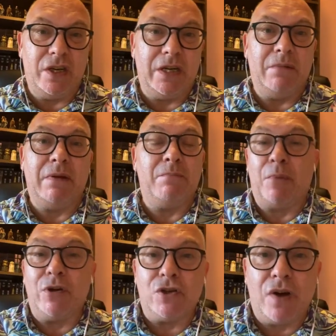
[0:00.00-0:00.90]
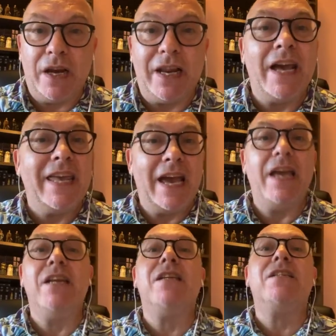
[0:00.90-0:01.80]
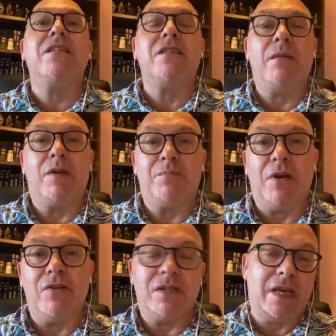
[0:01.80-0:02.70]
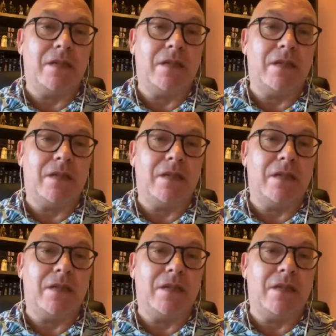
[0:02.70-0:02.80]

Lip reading: journey by train, again, it's the same experience.